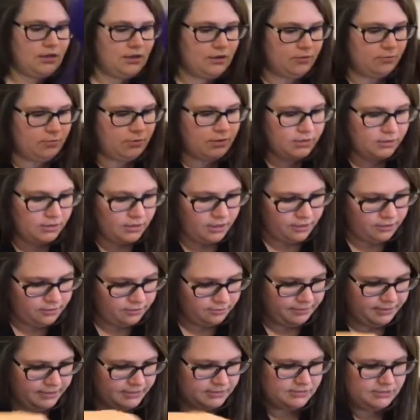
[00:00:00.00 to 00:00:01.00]
And what
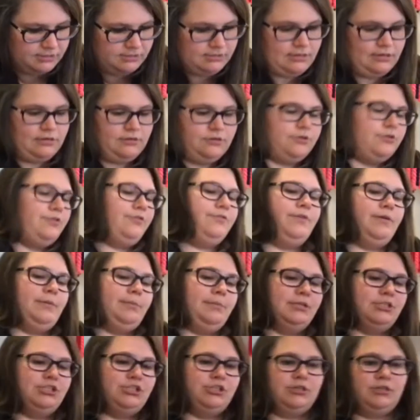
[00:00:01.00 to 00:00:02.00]
colorway is this? I don't know if I
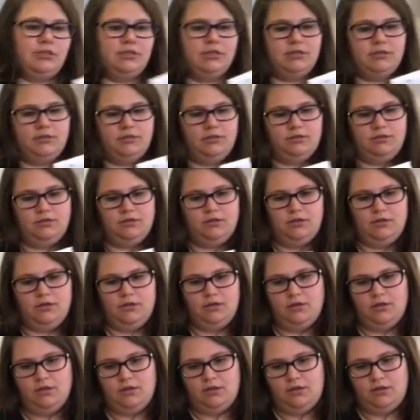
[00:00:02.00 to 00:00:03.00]
mentioned it.
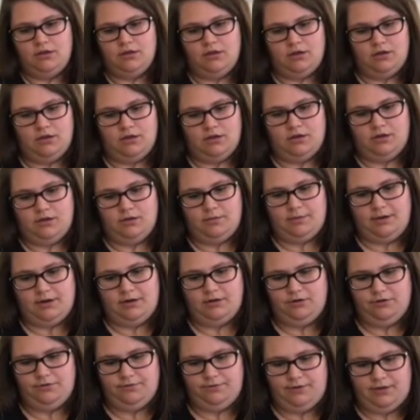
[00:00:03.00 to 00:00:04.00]
I
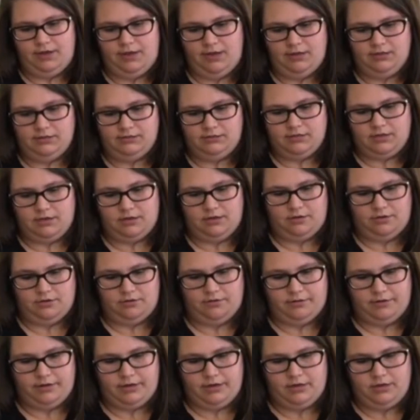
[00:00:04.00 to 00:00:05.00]
don't know if it has a
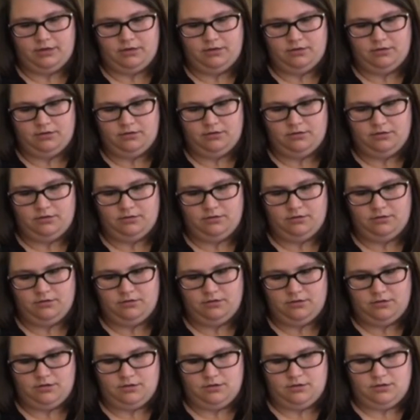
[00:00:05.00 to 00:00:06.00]
colorway.
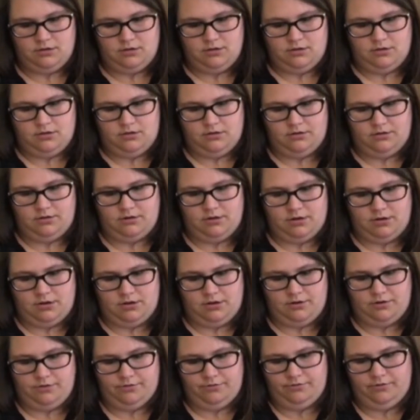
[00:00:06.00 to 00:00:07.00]

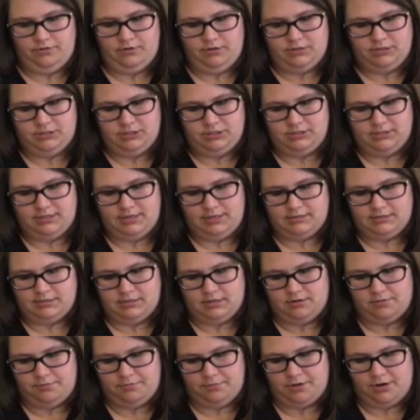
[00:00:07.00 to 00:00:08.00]
No, it just has a
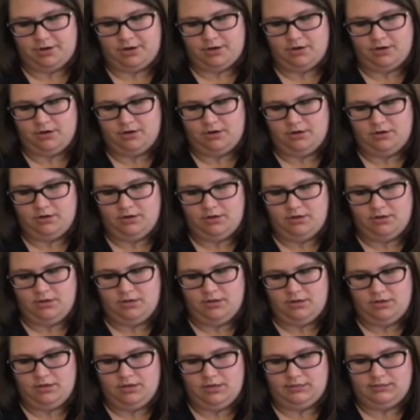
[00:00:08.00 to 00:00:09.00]
number.
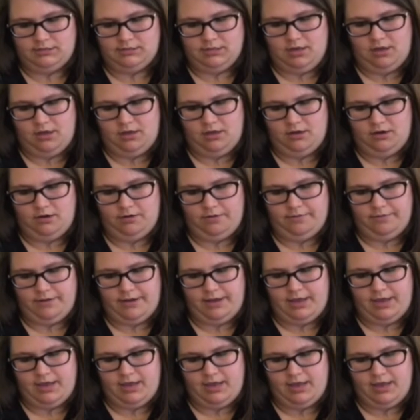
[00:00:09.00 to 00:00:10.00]
It's
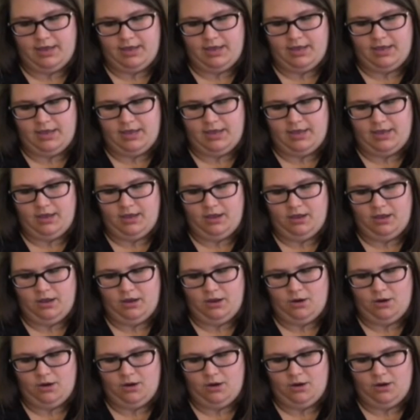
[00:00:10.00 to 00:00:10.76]
colorway